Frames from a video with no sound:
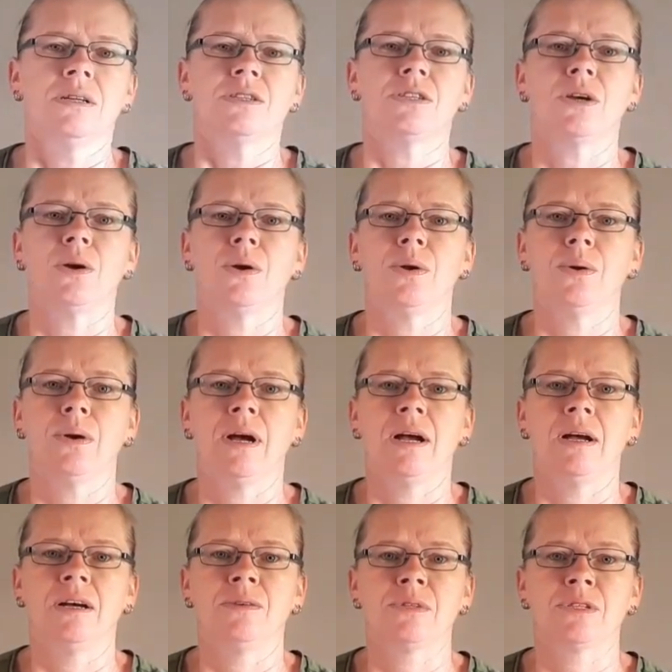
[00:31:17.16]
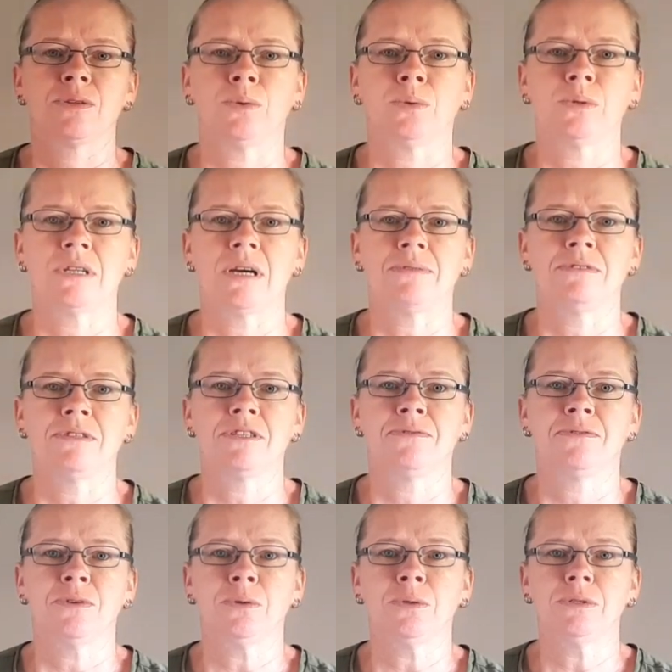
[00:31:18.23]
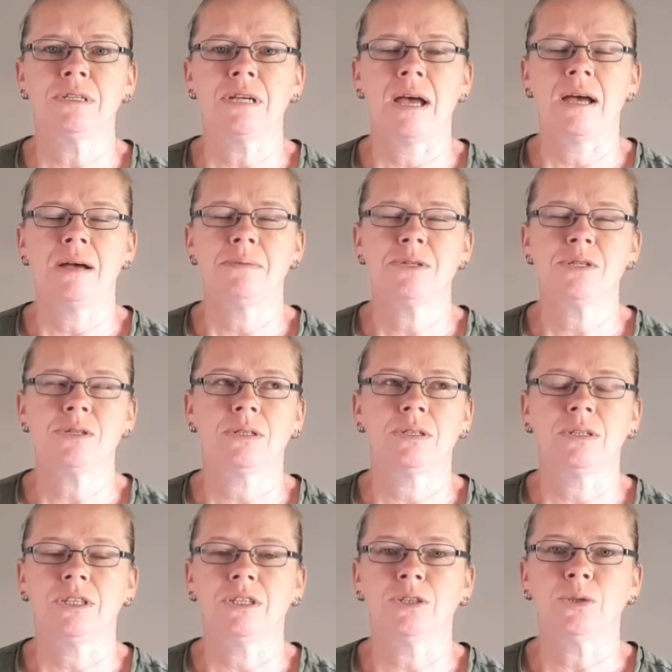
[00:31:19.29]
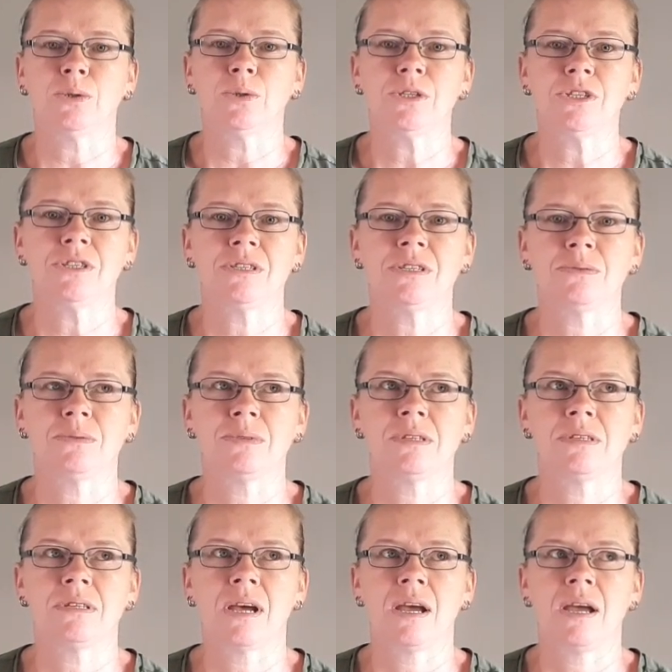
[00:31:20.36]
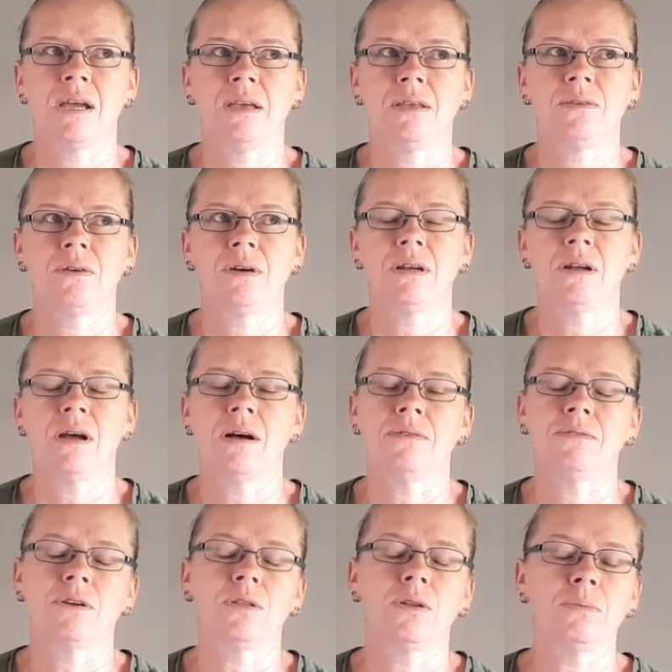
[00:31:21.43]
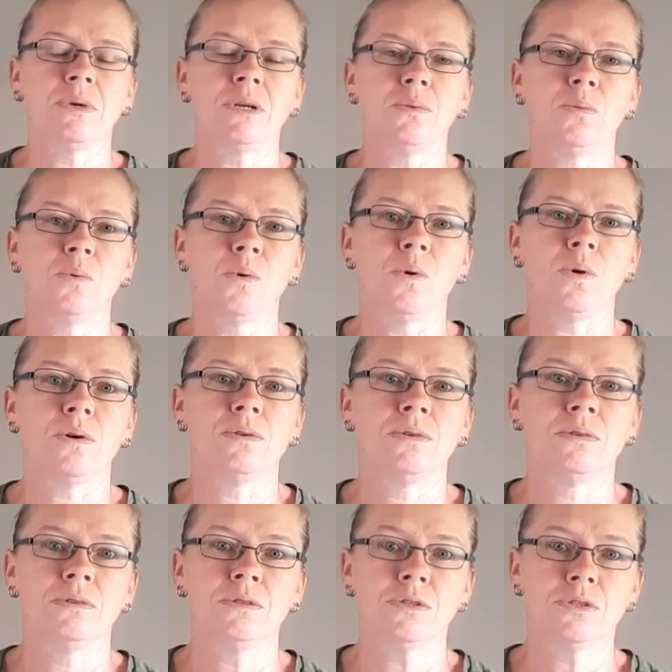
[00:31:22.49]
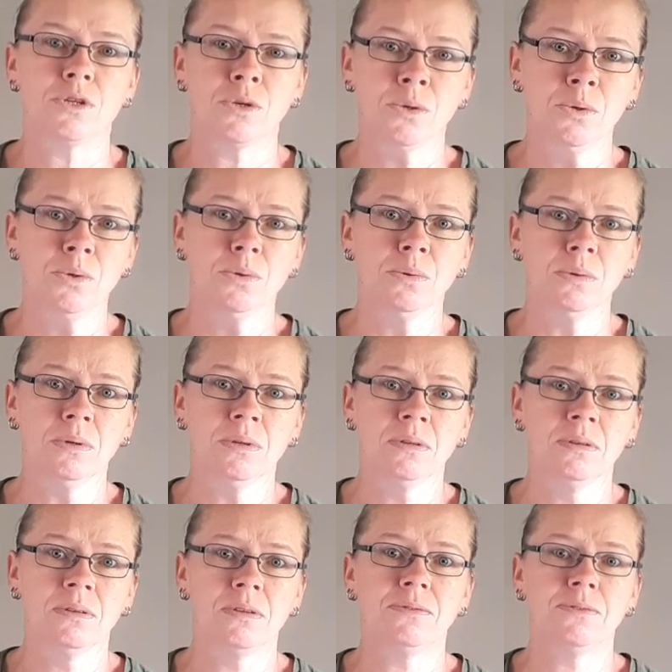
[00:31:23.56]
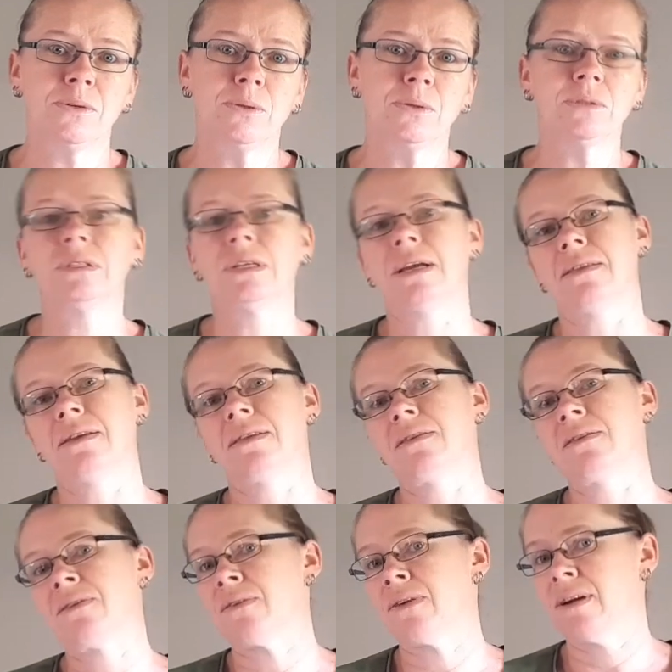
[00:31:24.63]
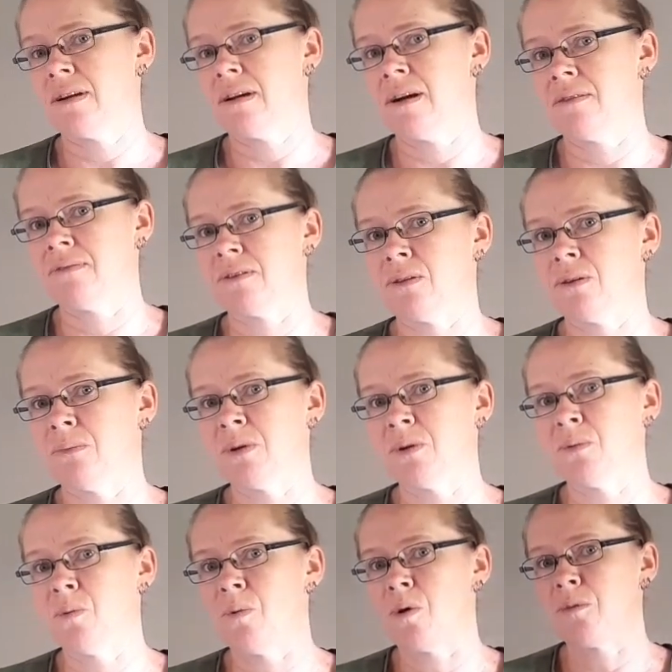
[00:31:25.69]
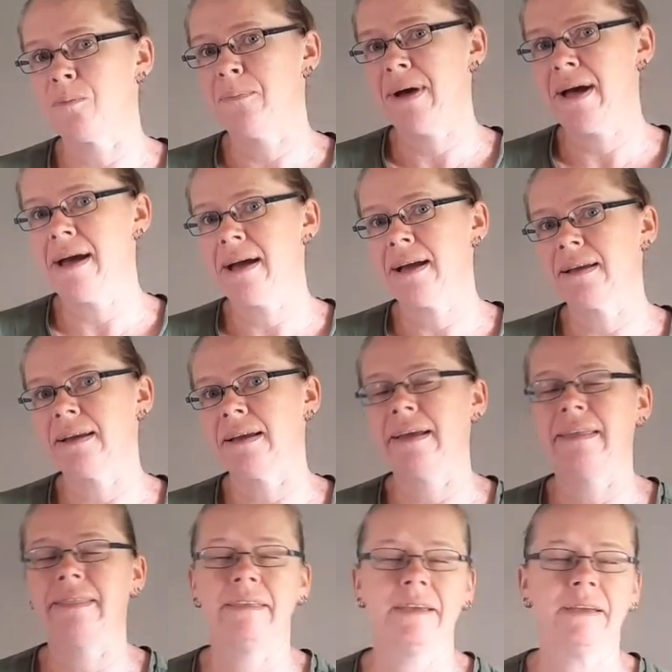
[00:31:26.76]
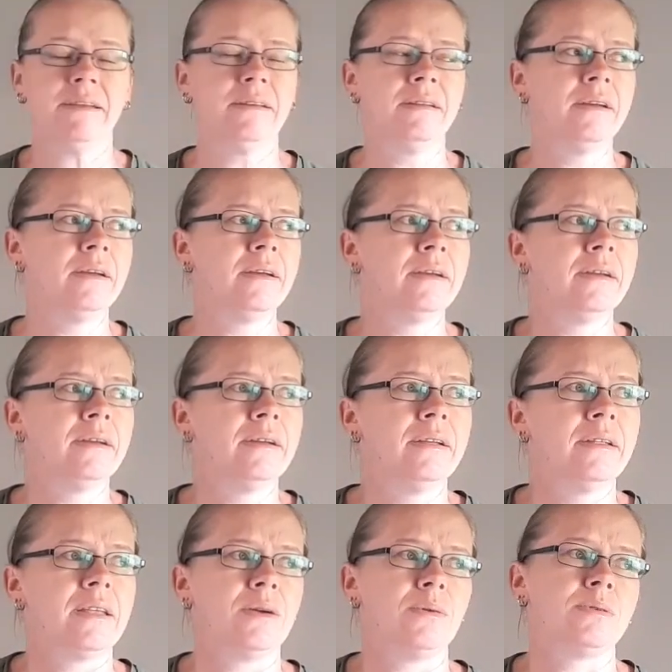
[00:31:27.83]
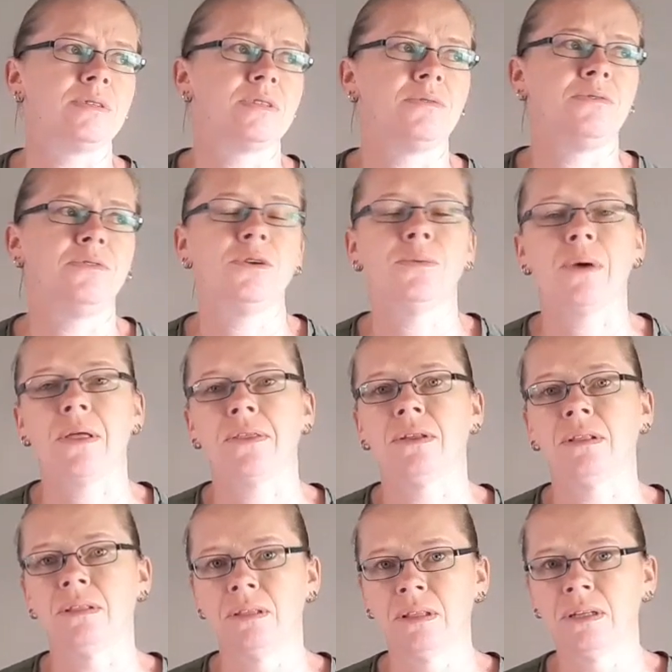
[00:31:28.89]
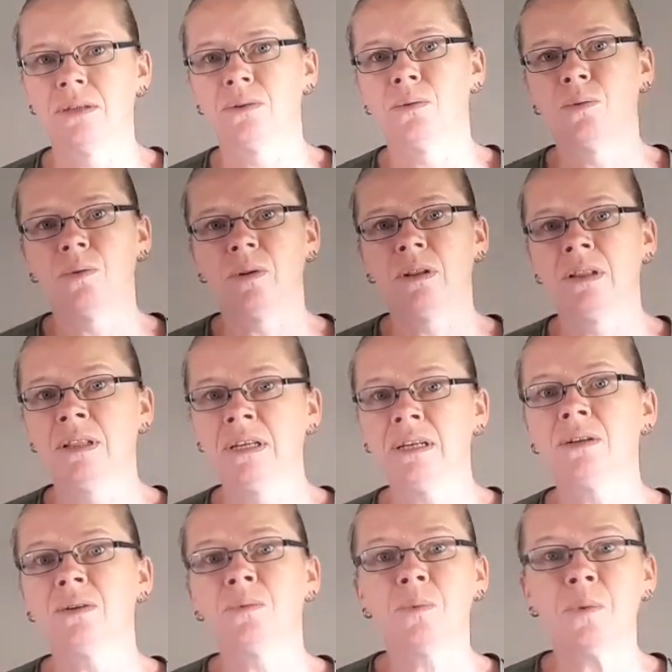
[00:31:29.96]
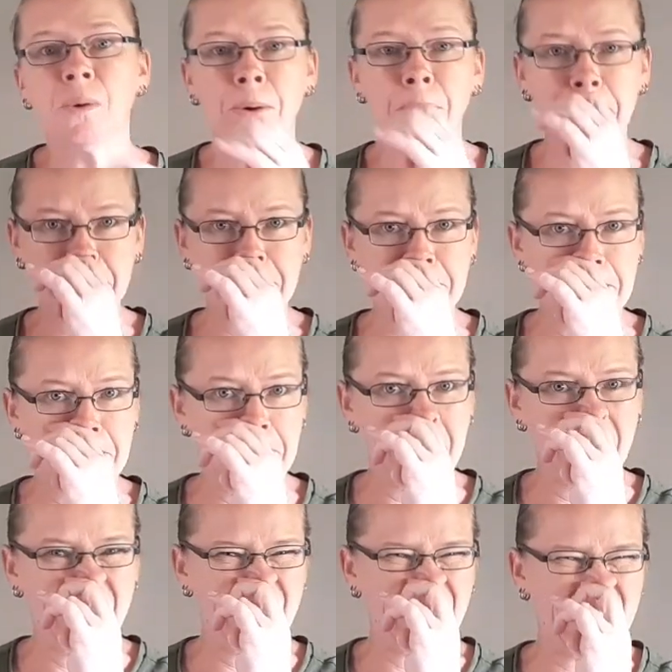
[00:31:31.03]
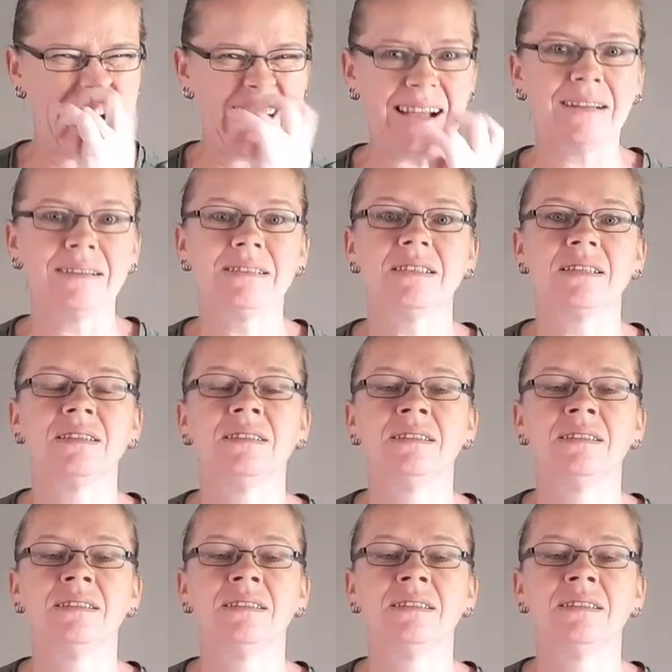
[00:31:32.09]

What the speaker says: So it was called Duffers Falls. Absolutely gorgeous. It was a 3.5 kilometre walk to the falls, and then the 3.5 kilometre walk back, and then there was a few other littler walks around